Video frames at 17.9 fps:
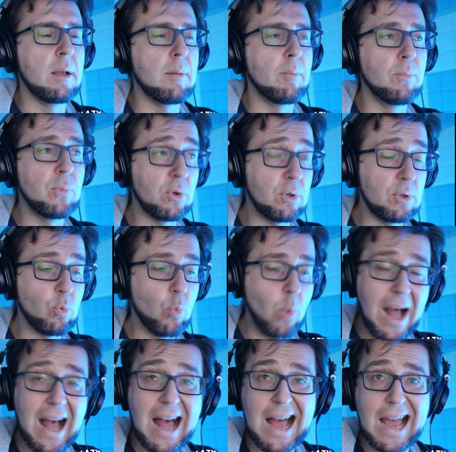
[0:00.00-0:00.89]
Bool
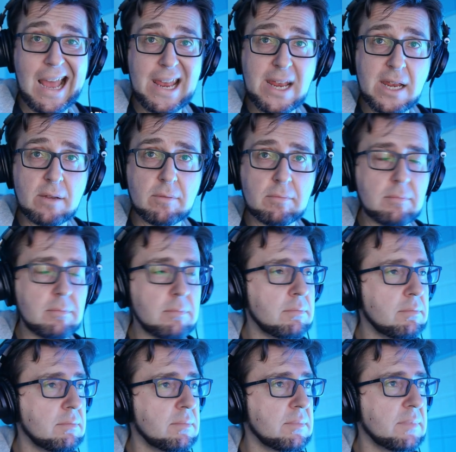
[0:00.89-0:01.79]
Y
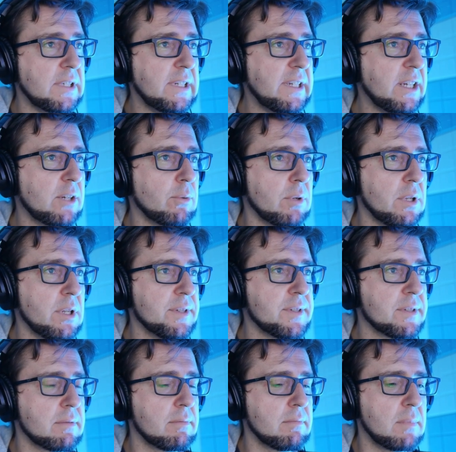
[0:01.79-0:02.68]

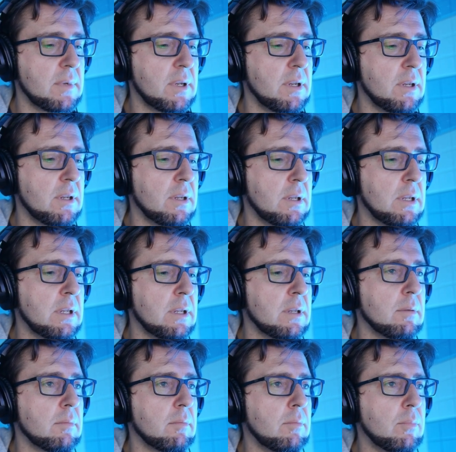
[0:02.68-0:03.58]
equals
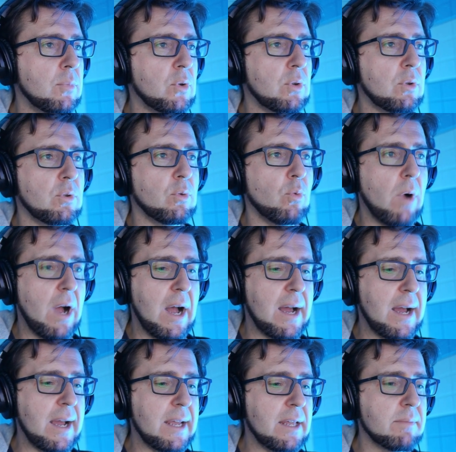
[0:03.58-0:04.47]
bool
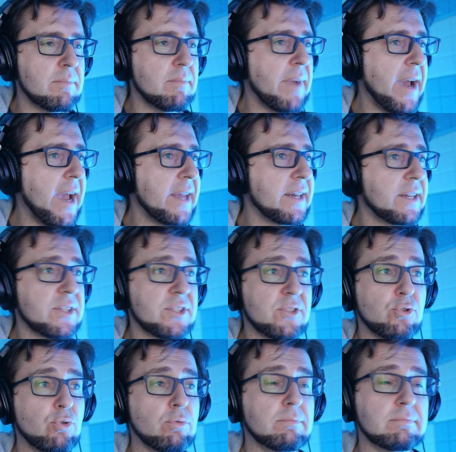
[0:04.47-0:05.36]
Y minus 2.